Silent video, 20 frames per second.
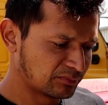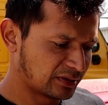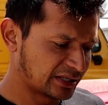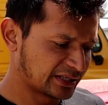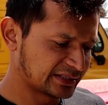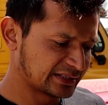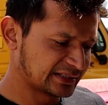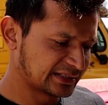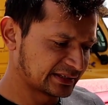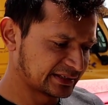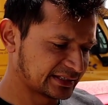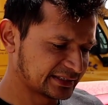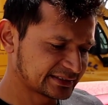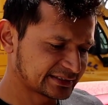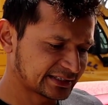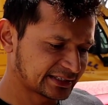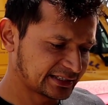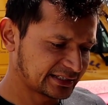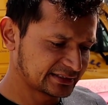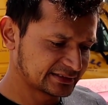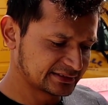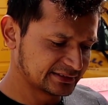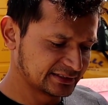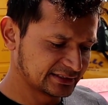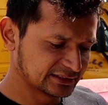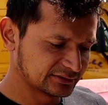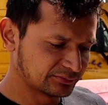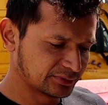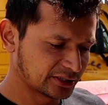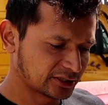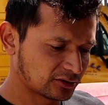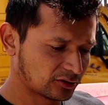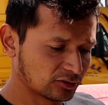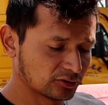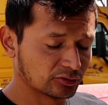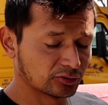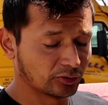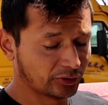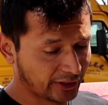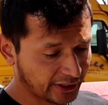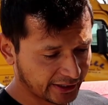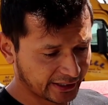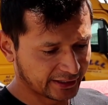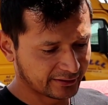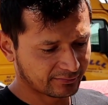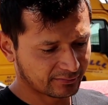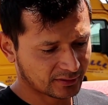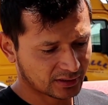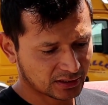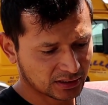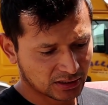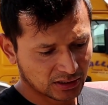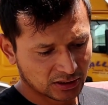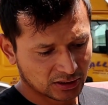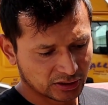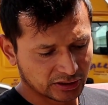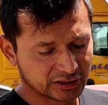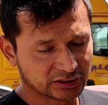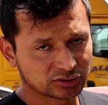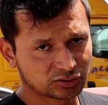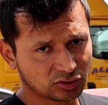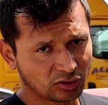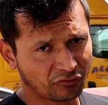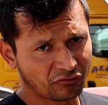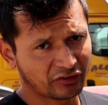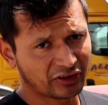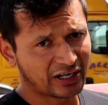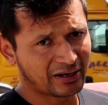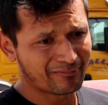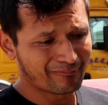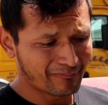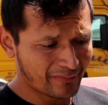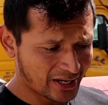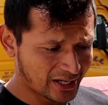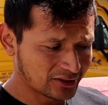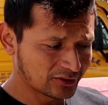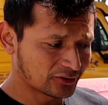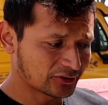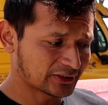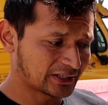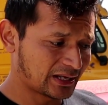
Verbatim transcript: But in this case, this vehicle didn't. You suffer a major